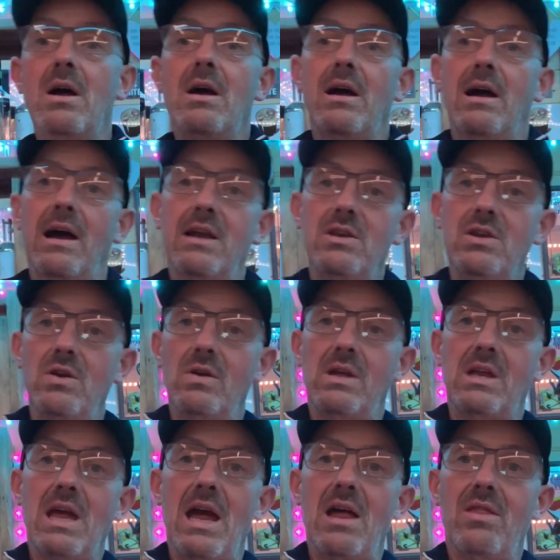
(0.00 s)
and you
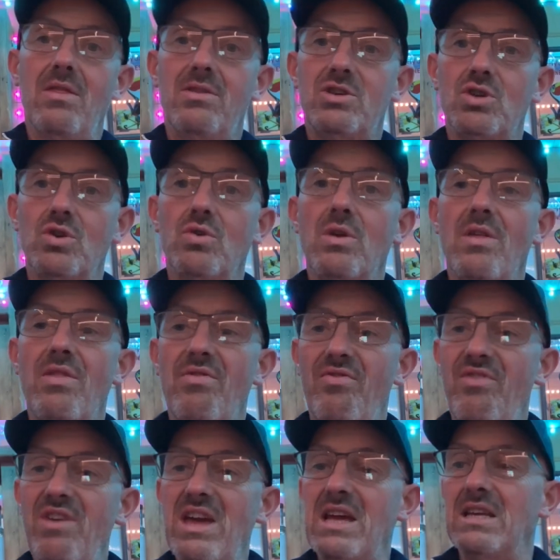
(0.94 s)
get sort of
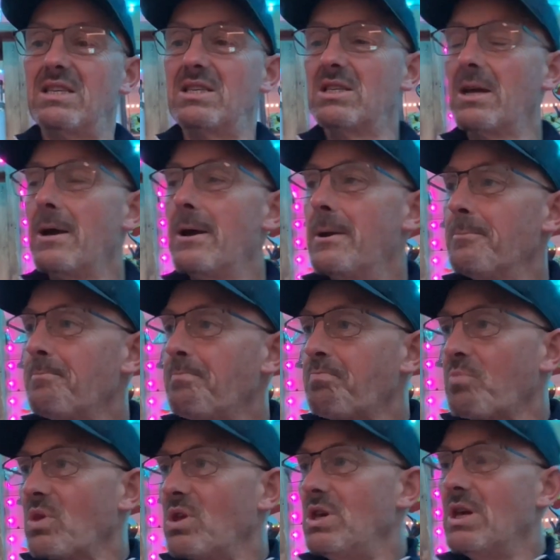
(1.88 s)
this.
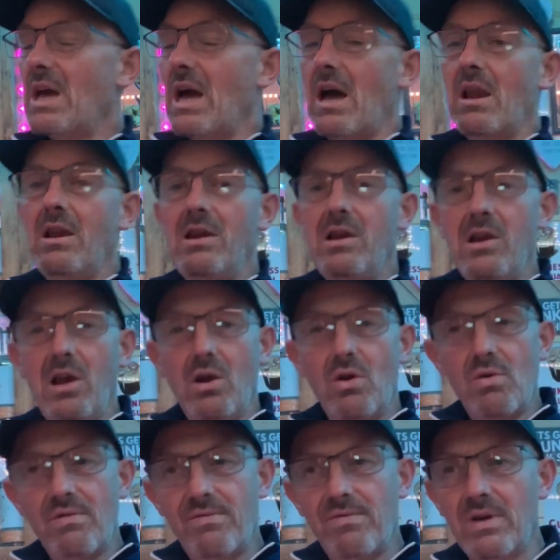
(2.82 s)
You get a
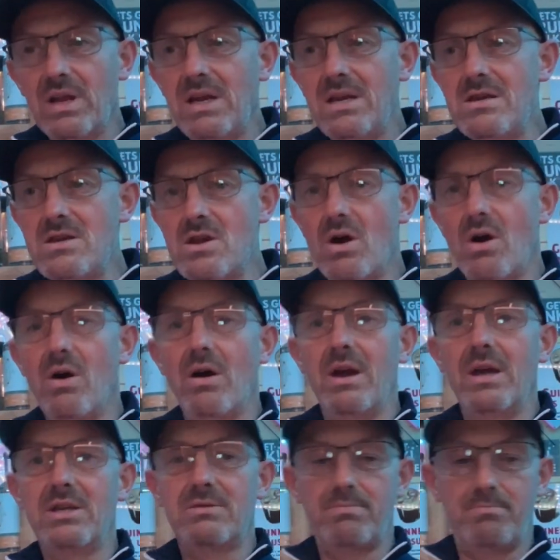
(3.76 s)
lovely,
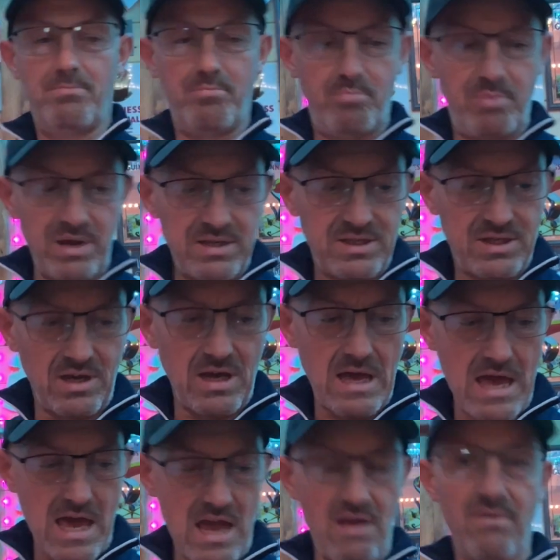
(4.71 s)
nice, bitter
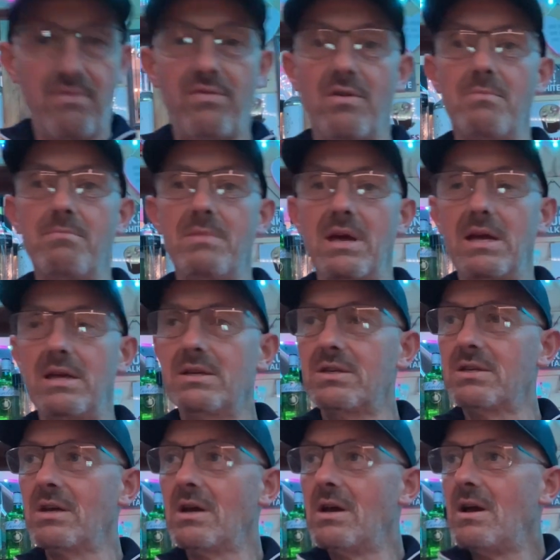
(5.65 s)
hit from this.
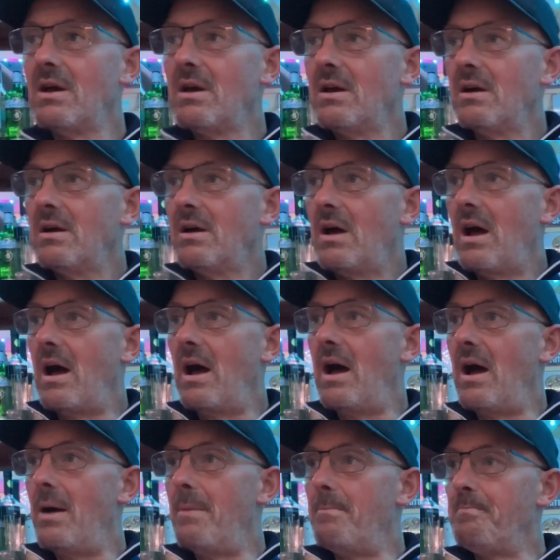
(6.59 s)

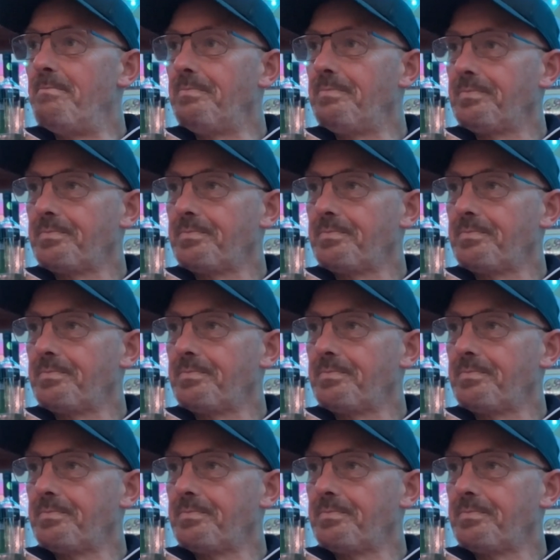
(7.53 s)
And